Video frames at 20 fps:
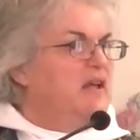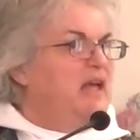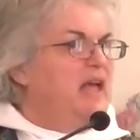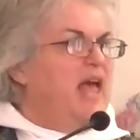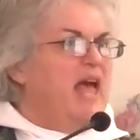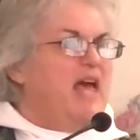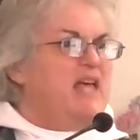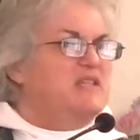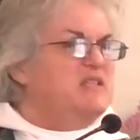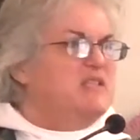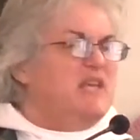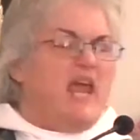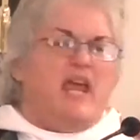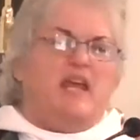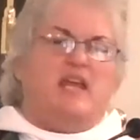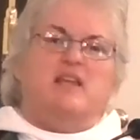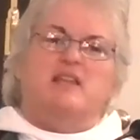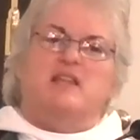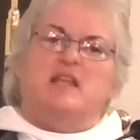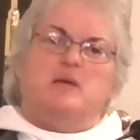has
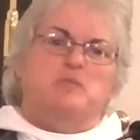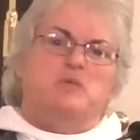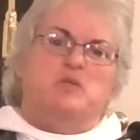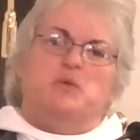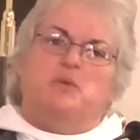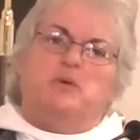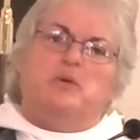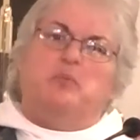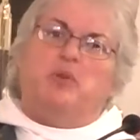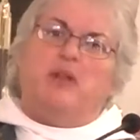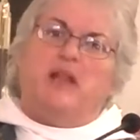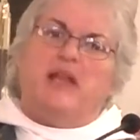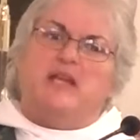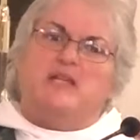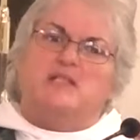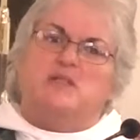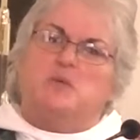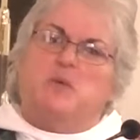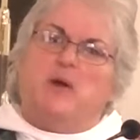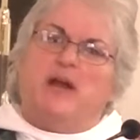taken them to a
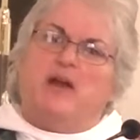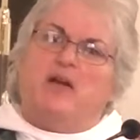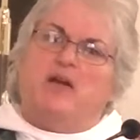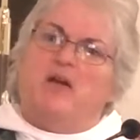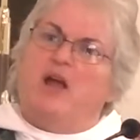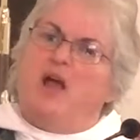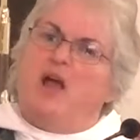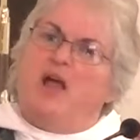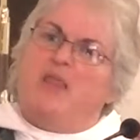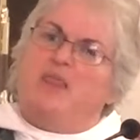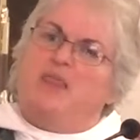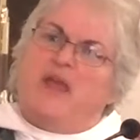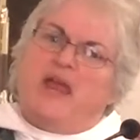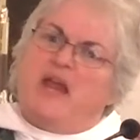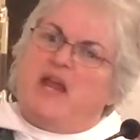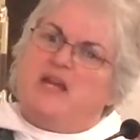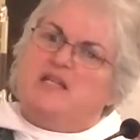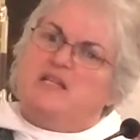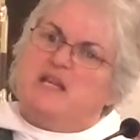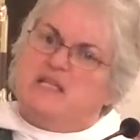place where
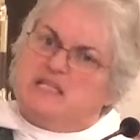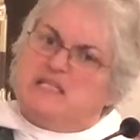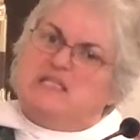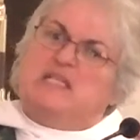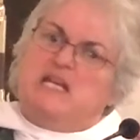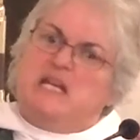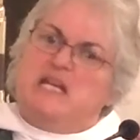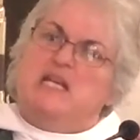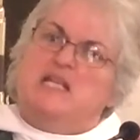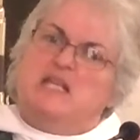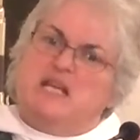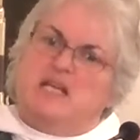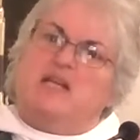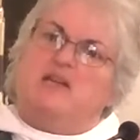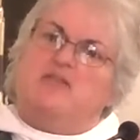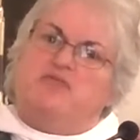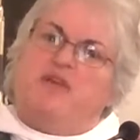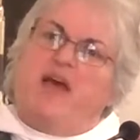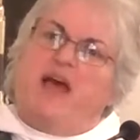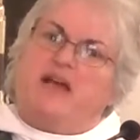they see that in
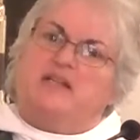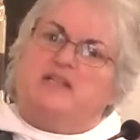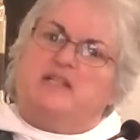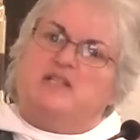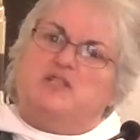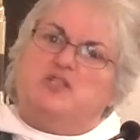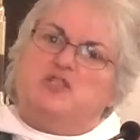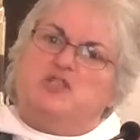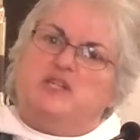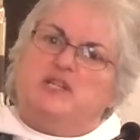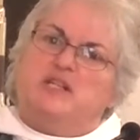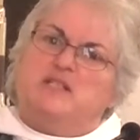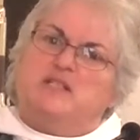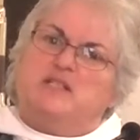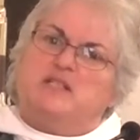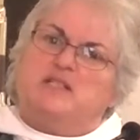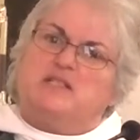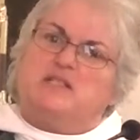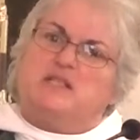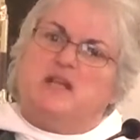fact it's
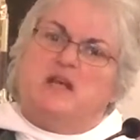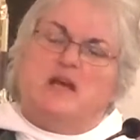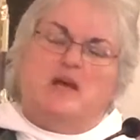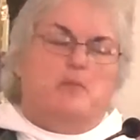Jesus,